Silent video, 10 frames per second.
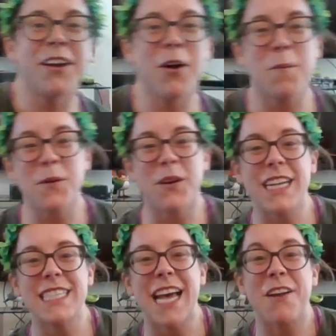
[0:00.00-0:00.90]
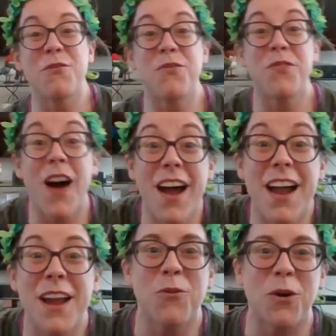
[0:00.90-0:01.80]
hope you guys had
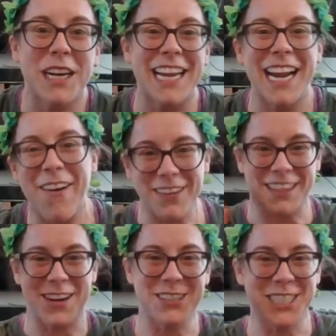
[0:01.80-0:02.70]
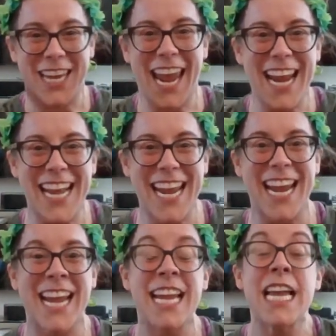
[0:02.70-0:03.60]
fun working out with Coach
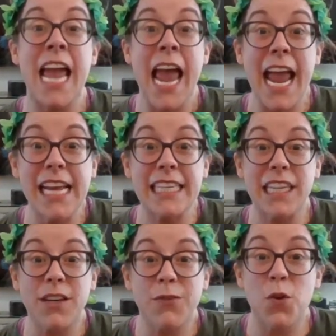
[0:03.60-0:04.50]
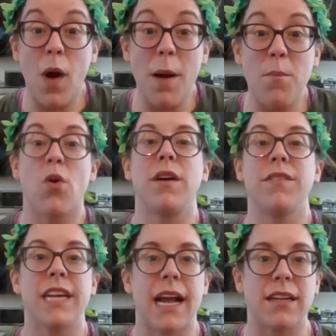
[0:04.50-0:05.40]
Katie. And if you want more of
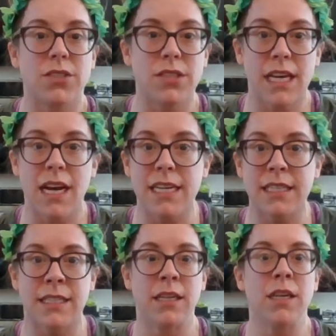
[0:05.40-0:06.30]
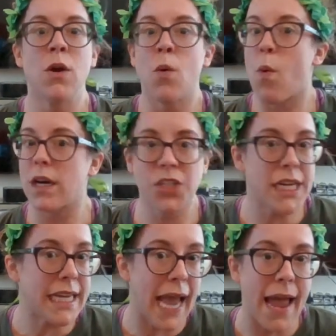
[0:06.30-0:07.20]
an exercise, watch
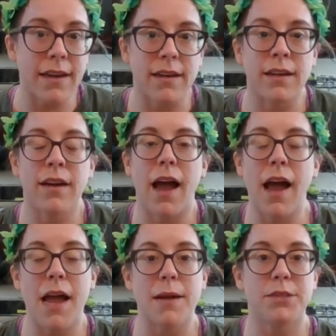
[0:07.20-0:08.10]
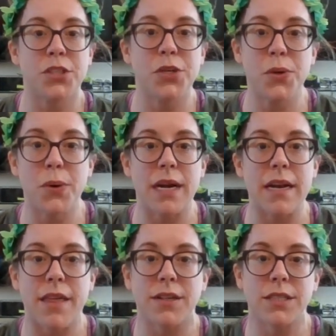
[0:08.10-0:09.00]
it again. Um, do
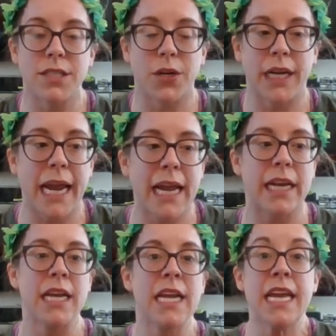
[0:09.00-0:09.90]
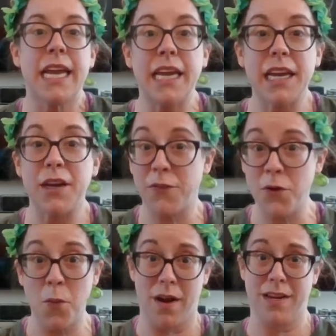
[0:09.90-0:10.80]
another circuit. If
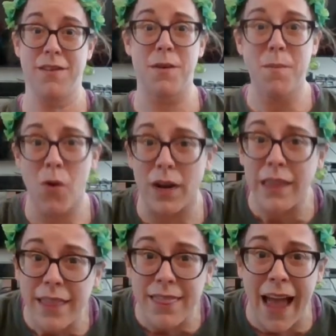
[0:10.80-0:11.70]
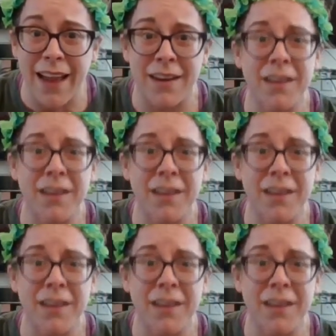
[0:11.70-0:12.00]
you want even more than that,